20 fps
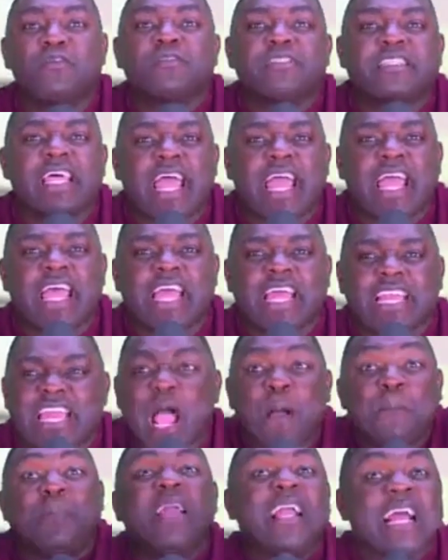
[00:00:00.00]
Because they
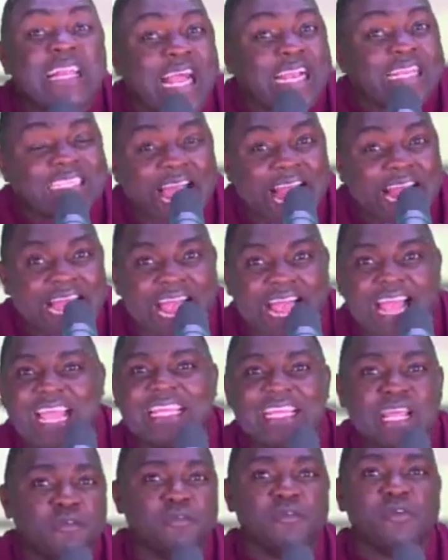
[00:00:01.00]
feel say they are not part
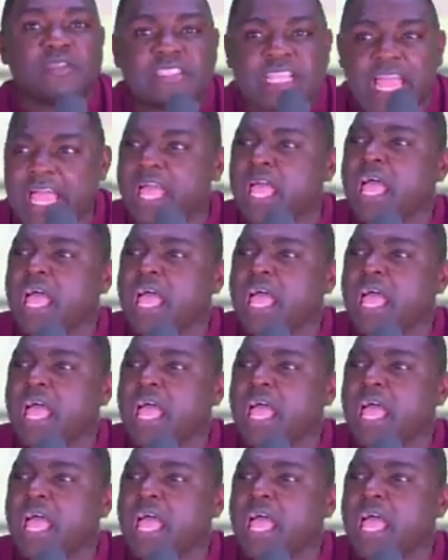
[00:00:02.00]
of Ghana.